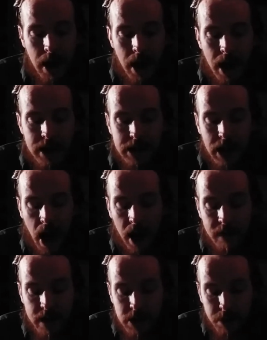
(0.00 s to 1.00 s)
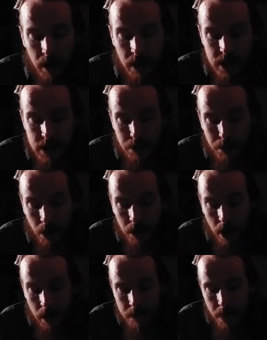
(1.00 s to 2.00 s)
as the kind of experience,
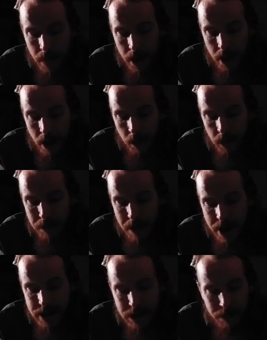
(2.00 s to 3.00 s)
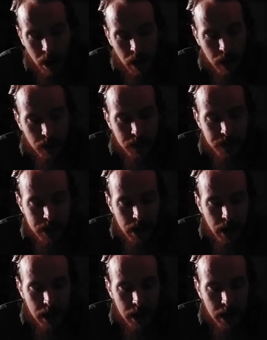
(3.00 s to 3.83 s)
bhoga. We may suppose